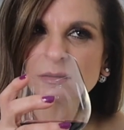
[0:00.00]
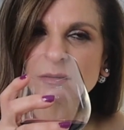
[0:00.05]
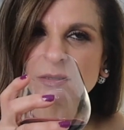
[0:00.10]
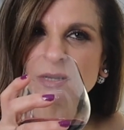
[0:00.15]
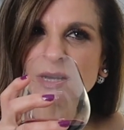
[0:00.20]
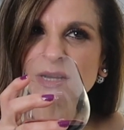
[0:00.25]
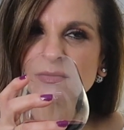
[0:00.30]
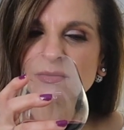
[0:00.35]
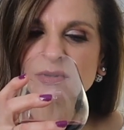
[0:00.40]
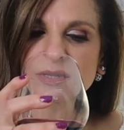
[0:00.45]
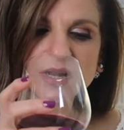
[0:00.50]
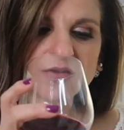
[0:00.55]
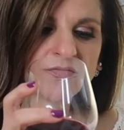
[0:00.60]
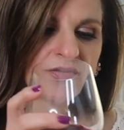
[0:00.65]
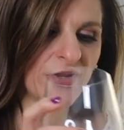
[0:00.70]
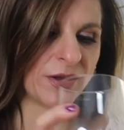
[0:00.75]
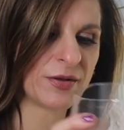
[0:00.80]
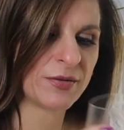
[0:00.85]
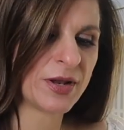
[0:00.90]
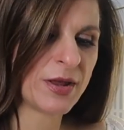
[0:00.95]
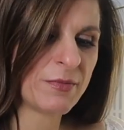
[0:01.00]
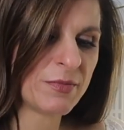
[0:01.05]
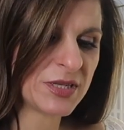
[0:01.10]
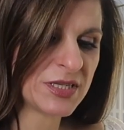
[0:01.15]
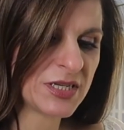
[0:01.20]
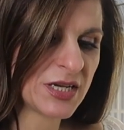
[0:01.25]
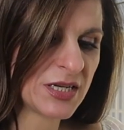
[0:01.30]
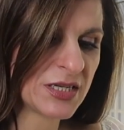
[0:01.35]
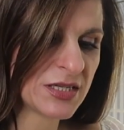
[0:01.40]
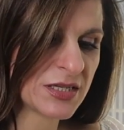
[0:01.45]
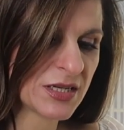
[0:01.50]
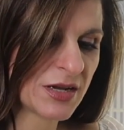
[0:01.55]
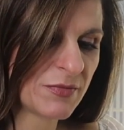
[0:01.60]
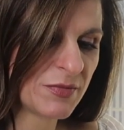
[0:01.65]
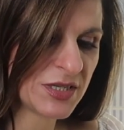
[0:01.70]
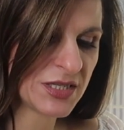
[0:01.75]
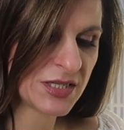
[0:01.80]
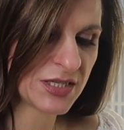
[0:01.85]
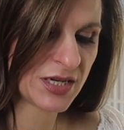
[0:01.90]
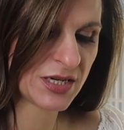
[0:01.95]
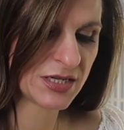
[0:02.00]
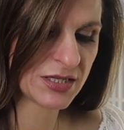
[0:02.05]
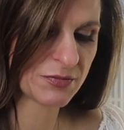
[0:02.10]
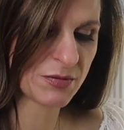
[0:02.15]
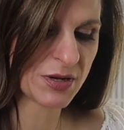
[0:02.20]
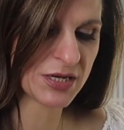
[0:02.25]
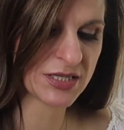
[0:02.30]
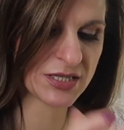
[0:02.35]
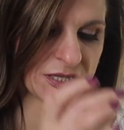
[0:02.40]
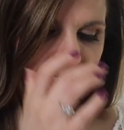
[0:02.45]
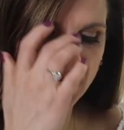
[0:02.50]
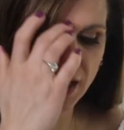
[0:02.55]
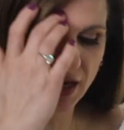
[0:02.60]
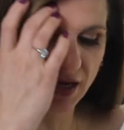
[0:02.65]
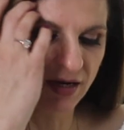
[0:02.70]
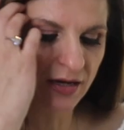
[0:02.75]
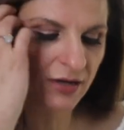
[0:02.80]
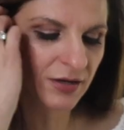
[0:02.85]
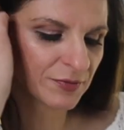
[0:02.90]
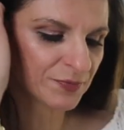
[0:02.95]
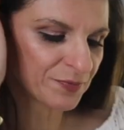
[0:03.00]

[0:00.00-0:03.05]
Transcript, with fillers: Yep, it's lovely. Let me taste. Let me taste my steak